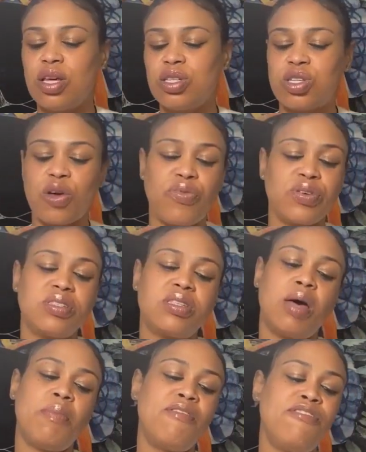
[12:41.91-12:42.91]
So for
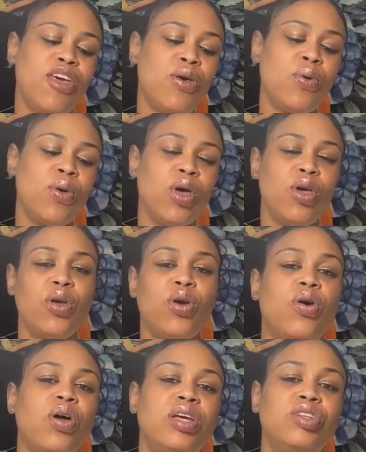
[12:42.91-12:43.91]
some of you, you're
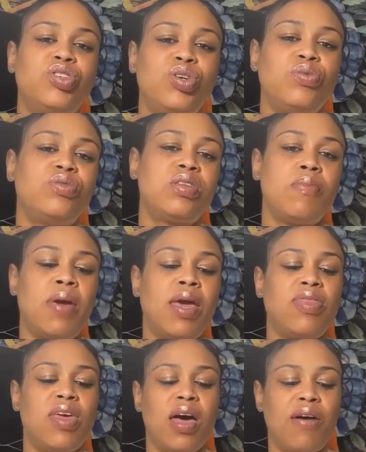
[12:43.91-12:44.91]
going to choose to
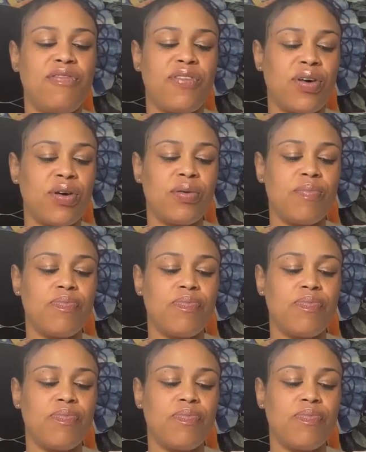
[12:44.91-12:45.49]
make the effort.